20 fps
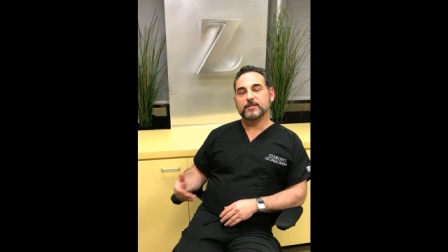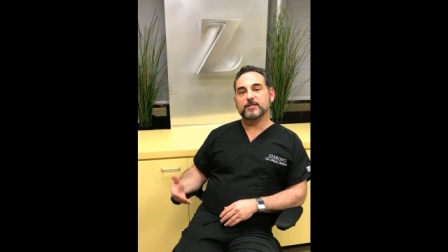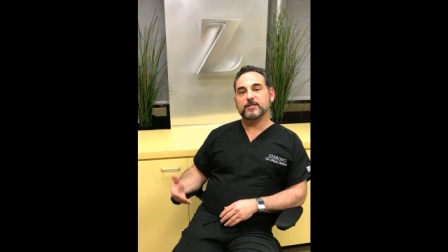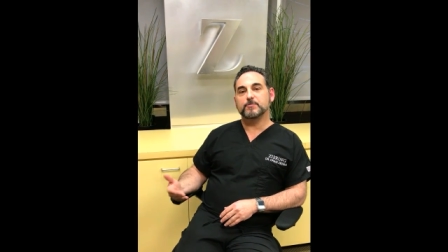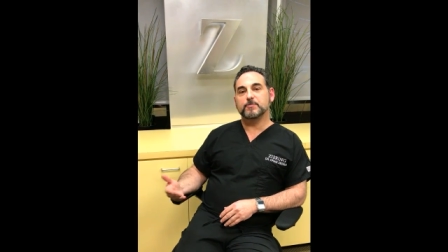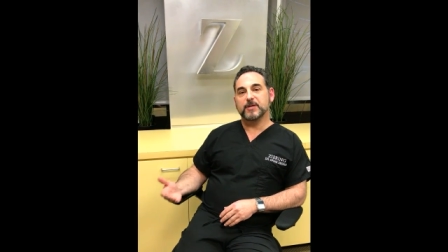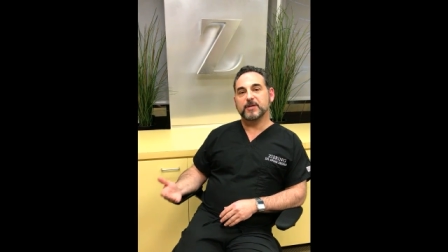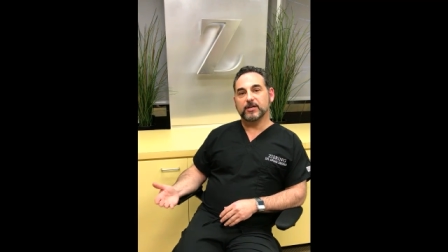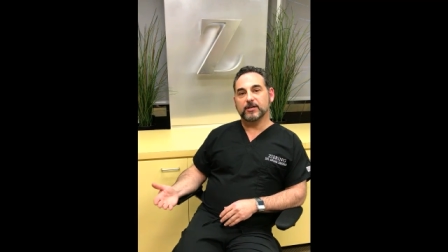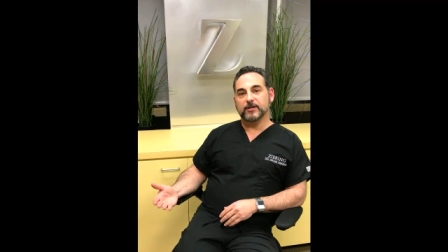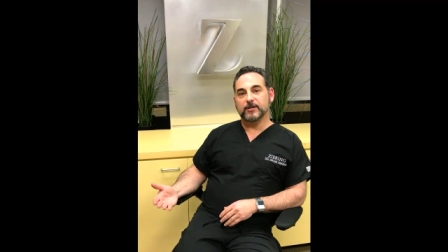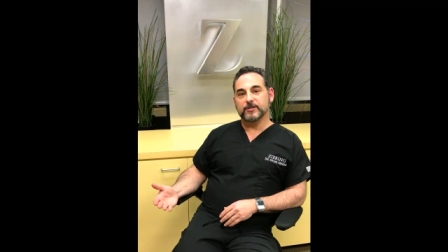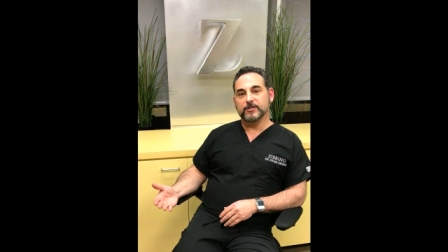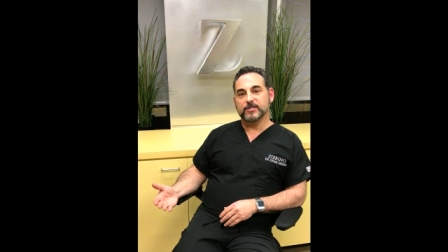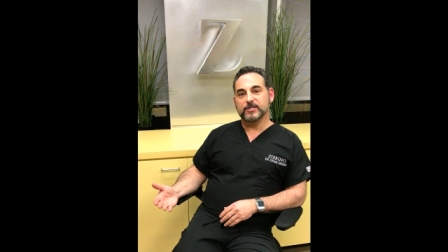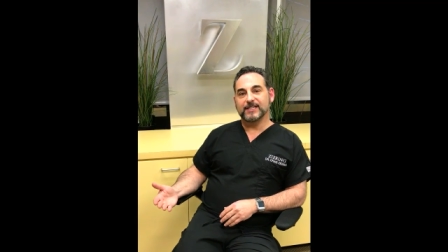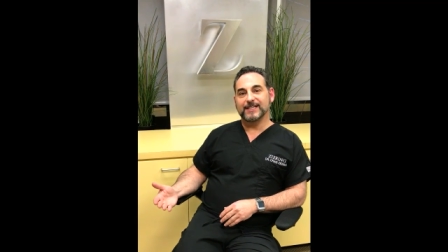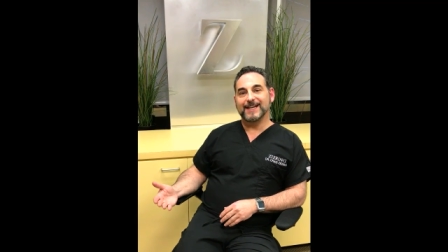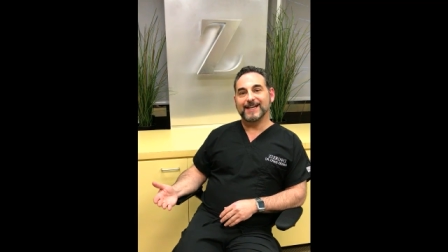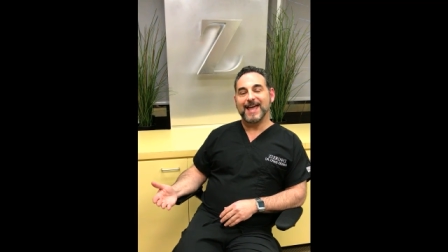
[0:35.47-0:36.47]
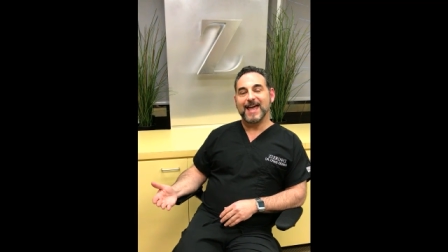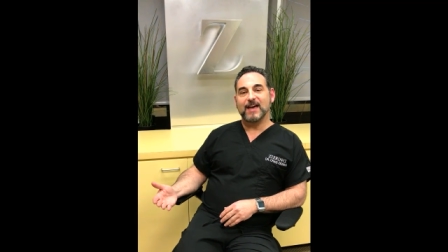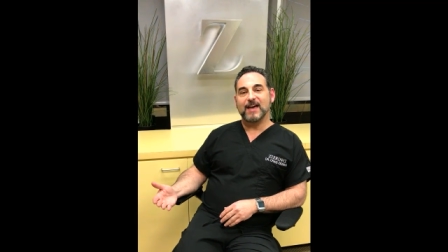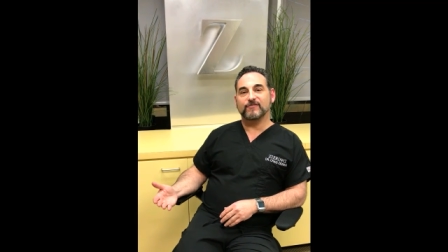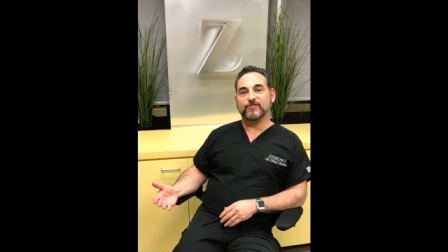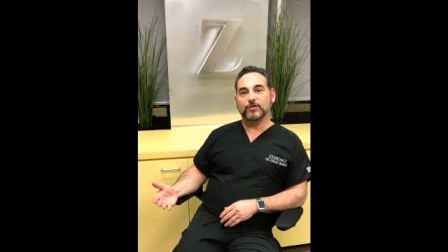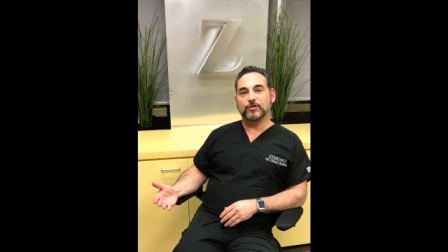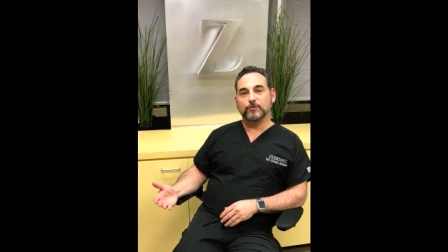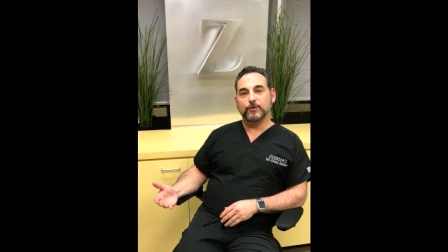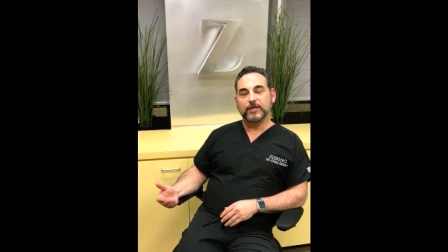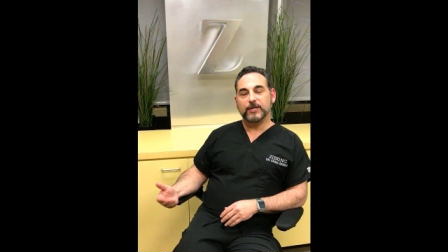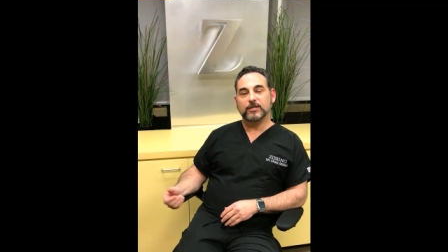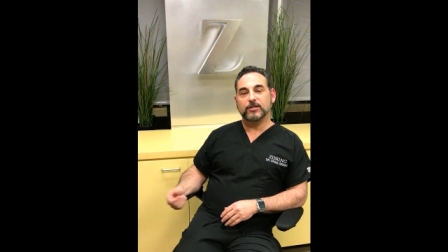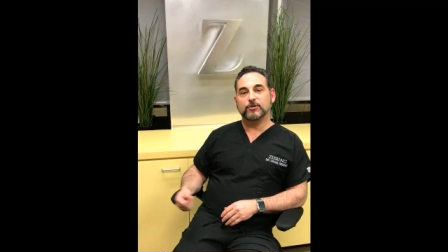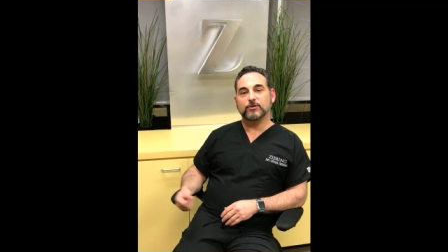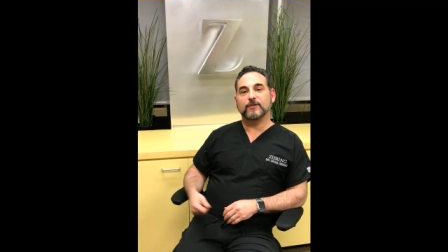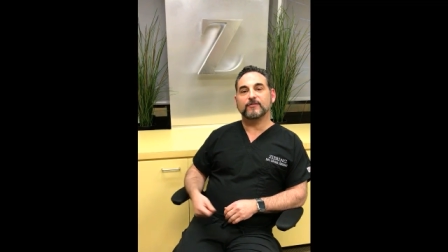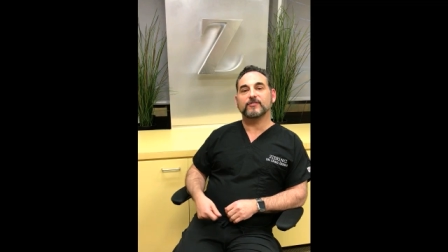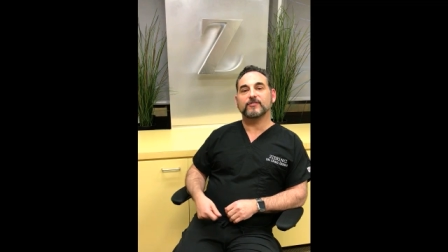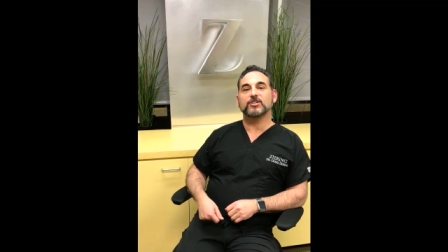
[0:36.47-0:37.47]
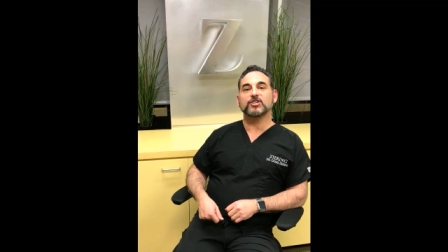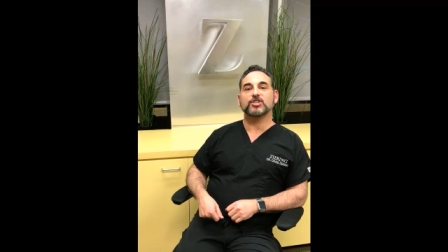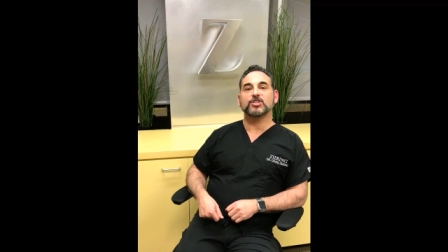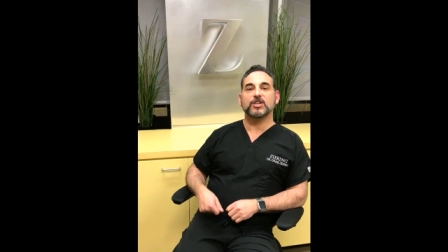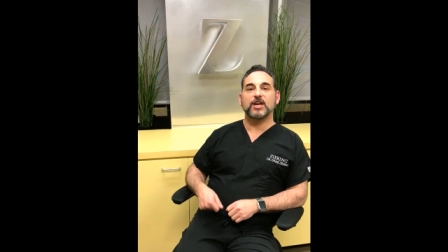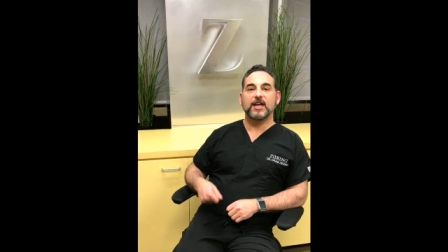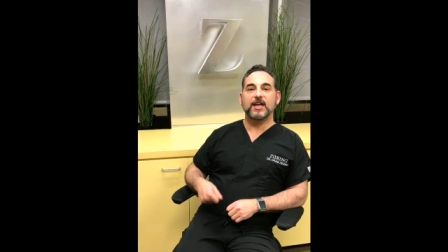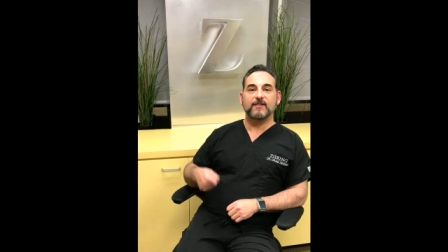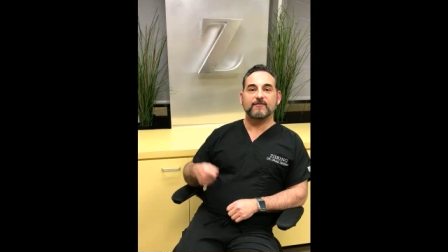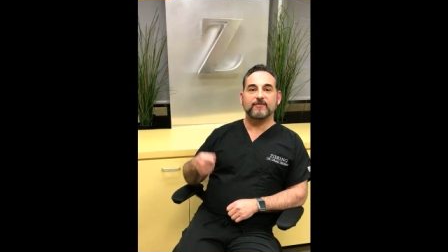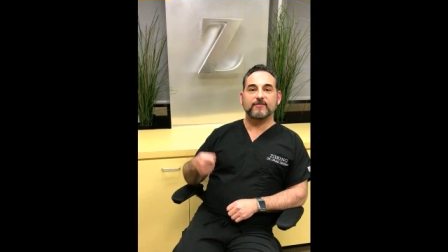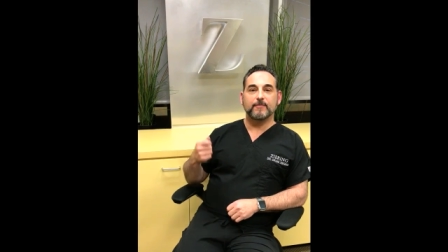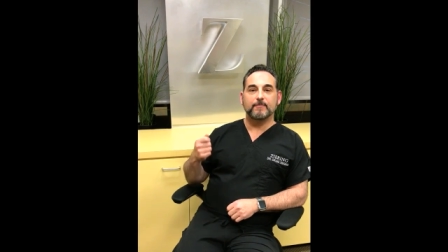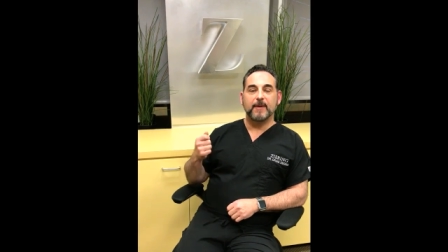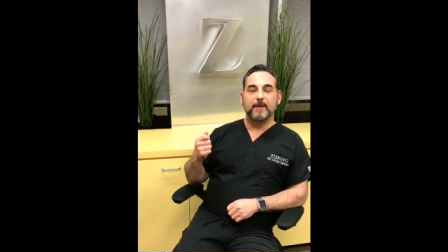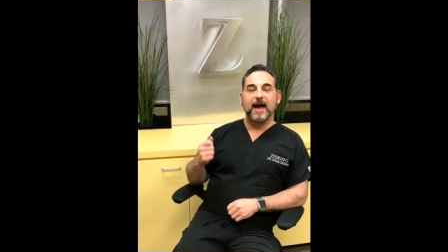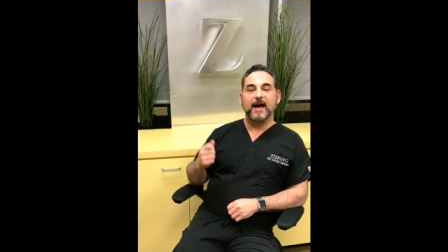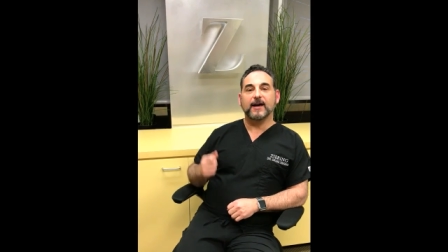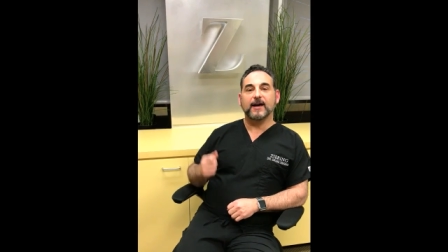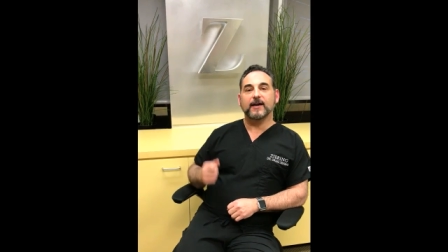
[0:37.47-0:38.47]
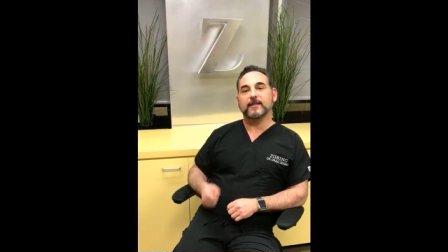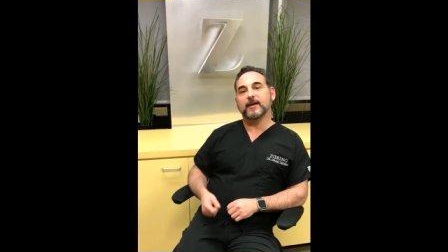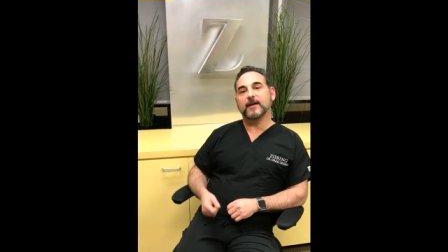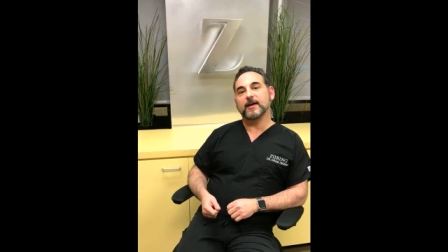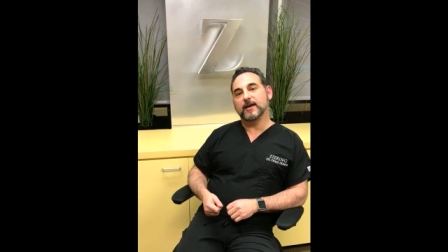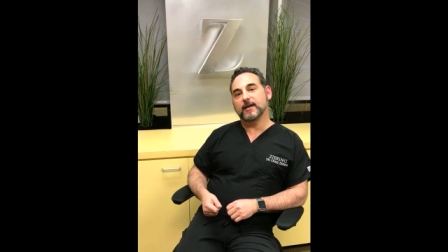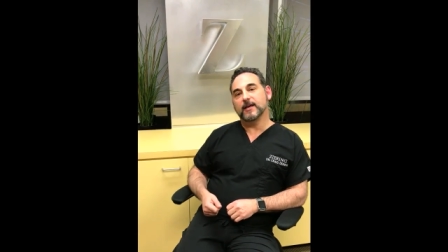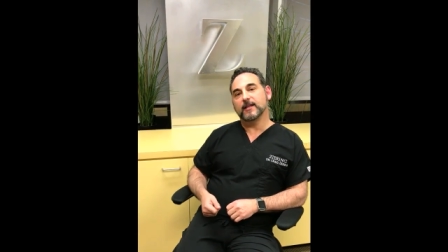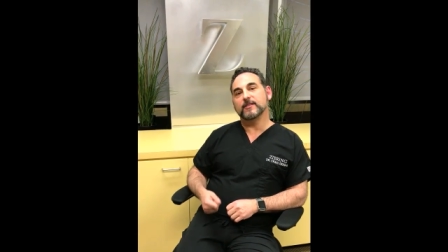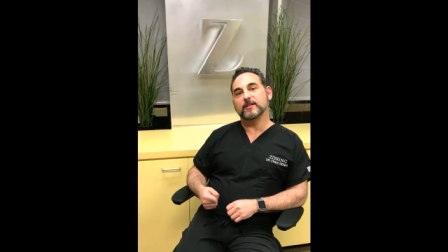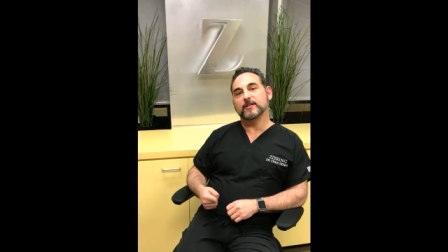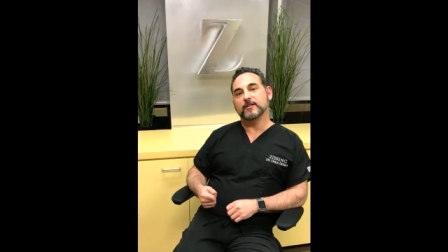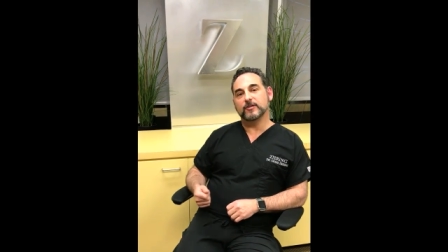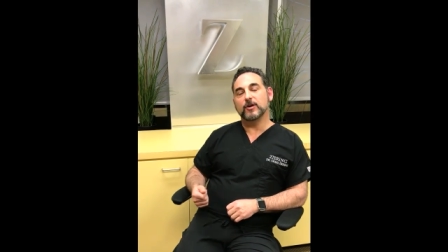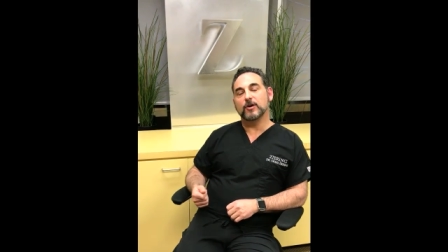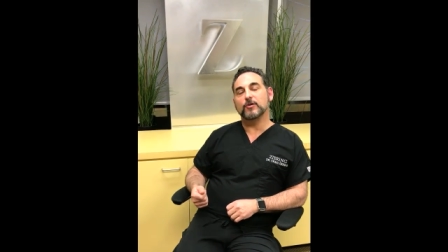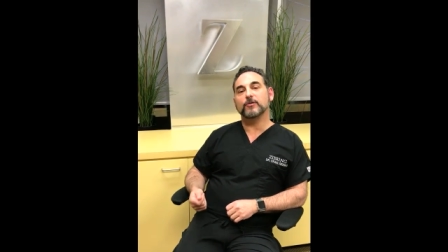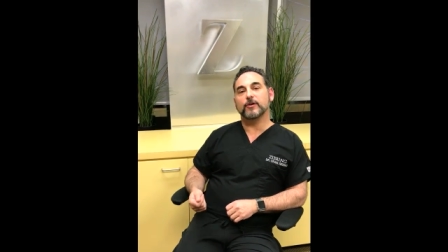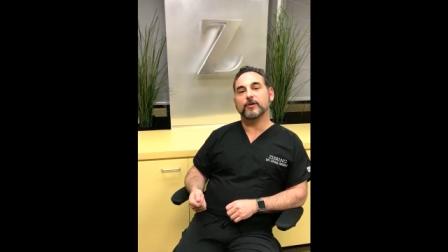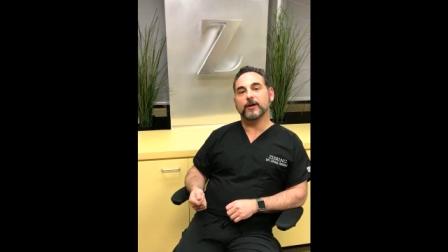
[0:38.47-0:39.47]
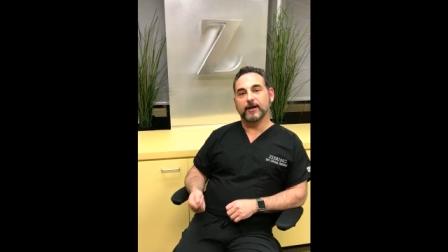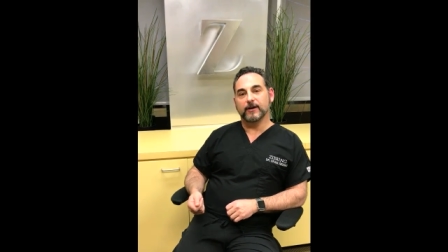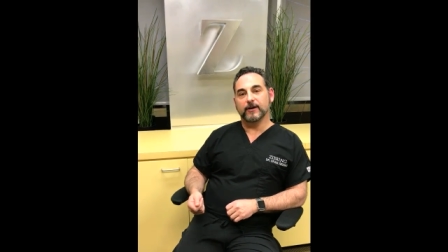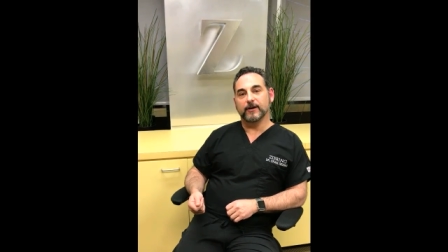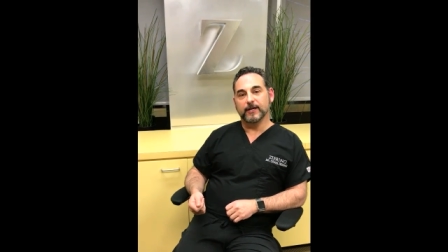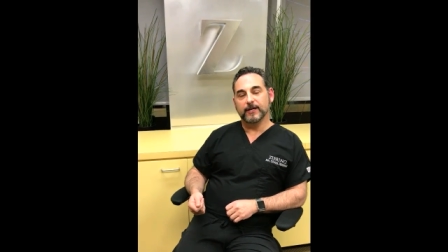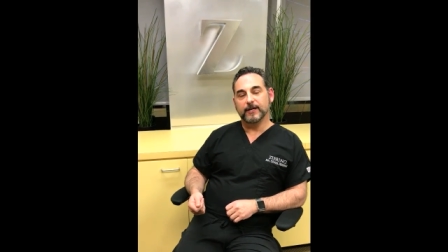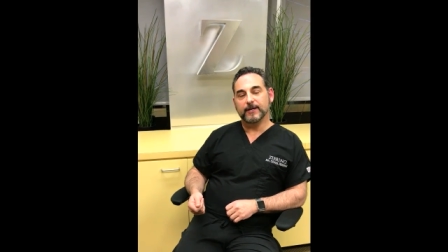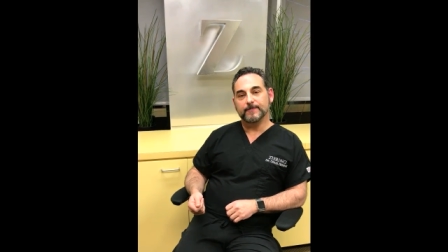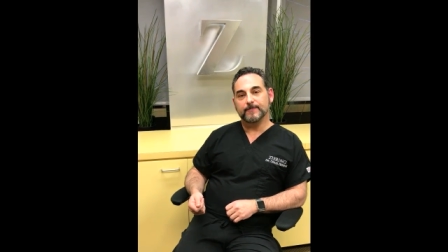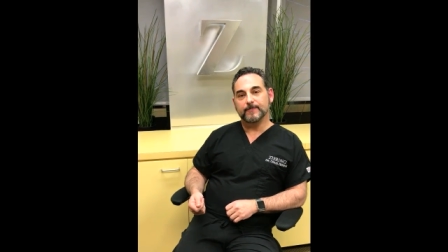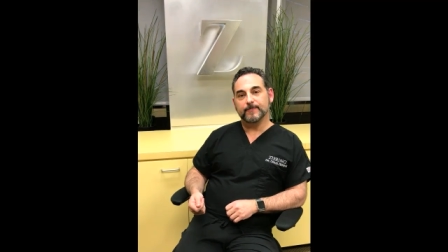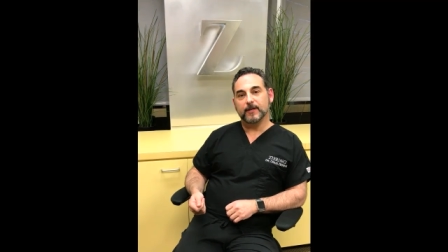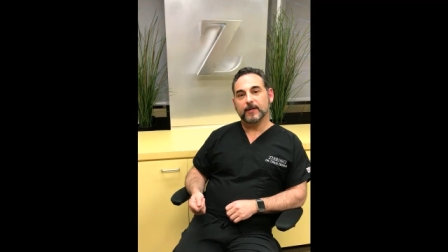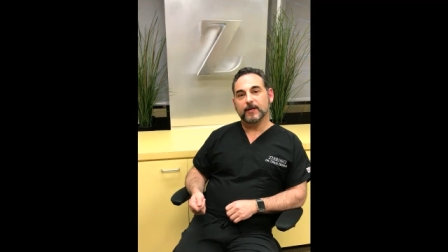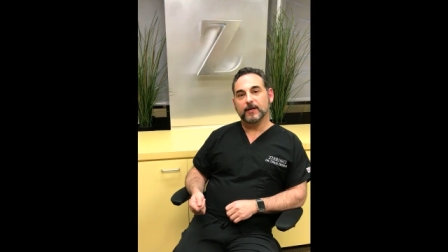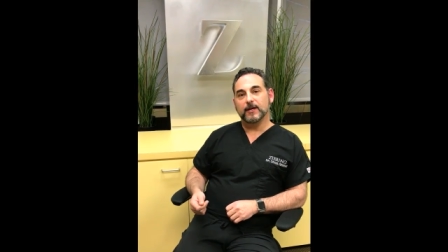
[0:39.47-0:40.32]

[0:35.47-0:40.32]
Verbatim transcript: This is because in FUE, you have to shave the back of the head, the donor area,